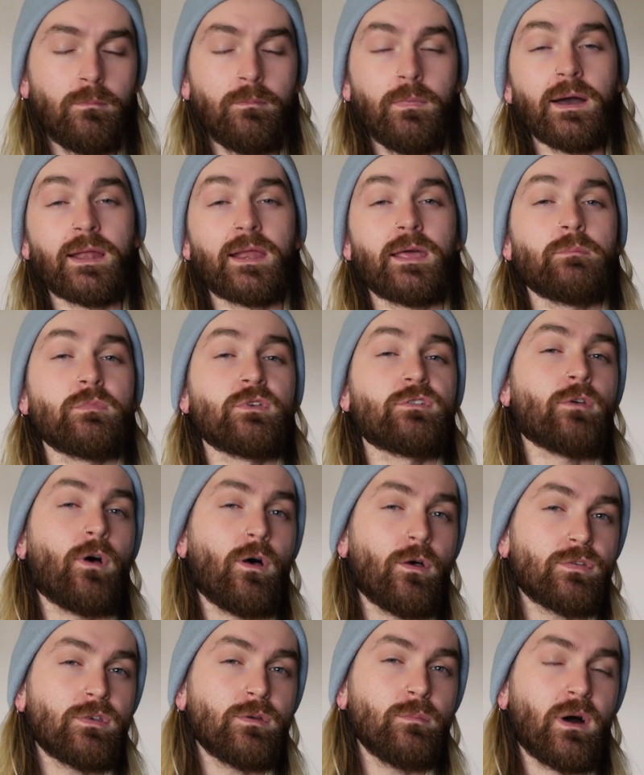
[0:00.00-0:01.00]
My name is
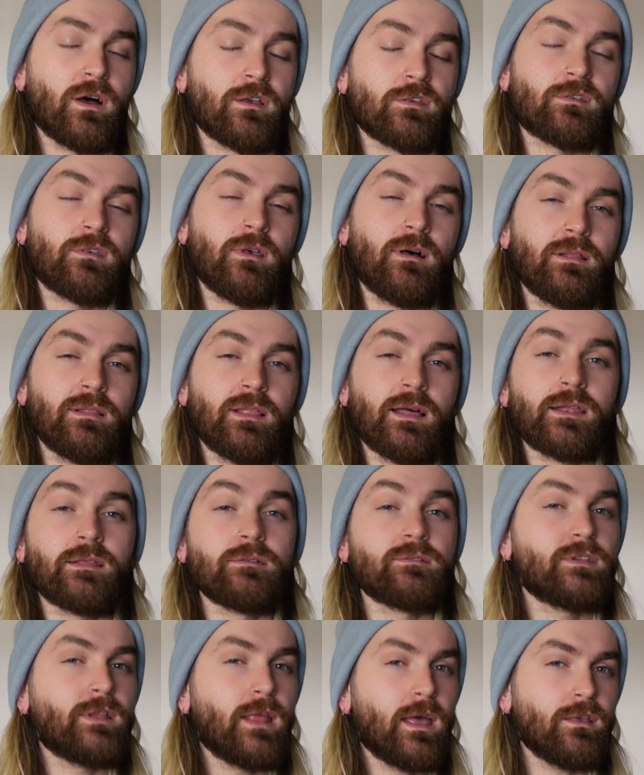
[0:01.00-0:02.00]
Aussie Marcel, and in
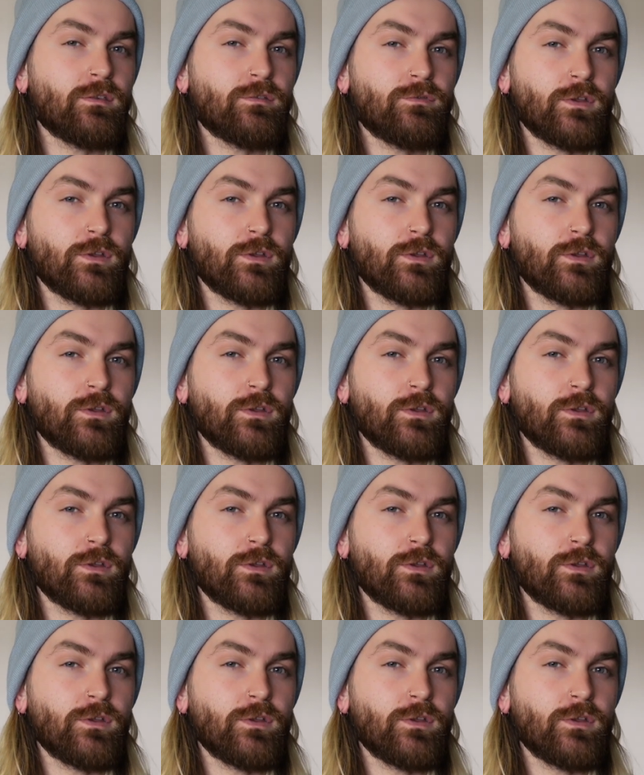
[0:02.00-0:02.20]
today's